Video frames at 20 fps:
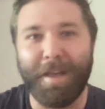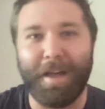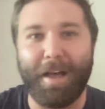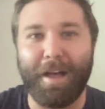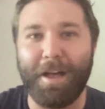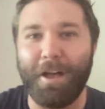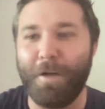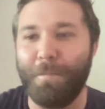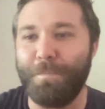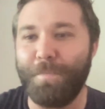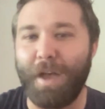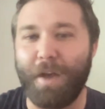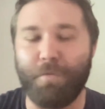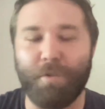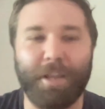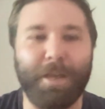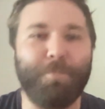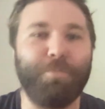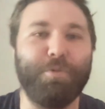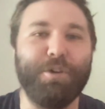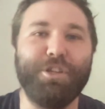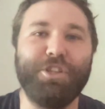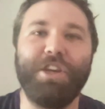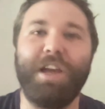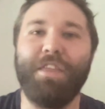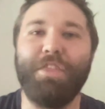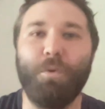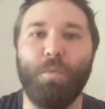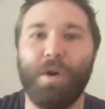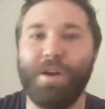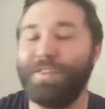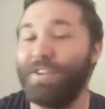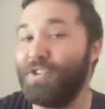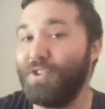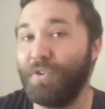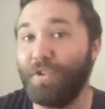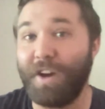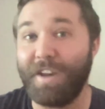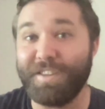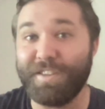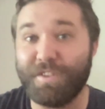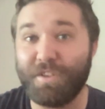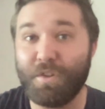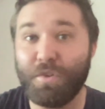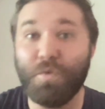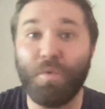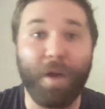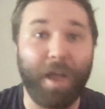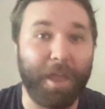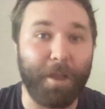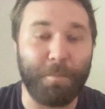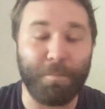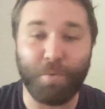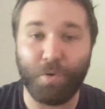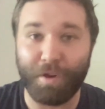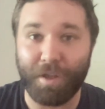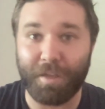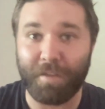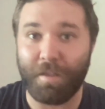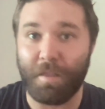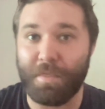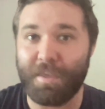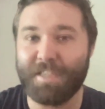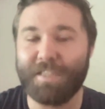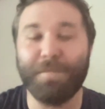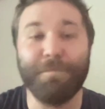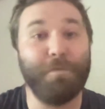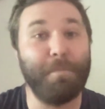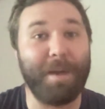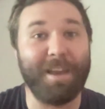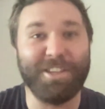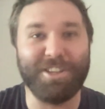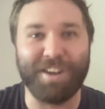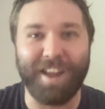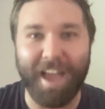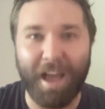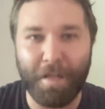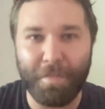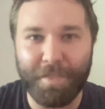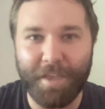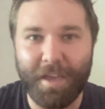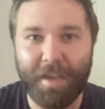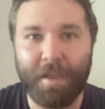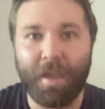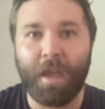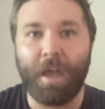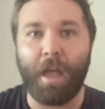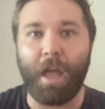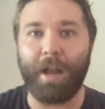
I really appreciate the work that you guys do in putting this information out there,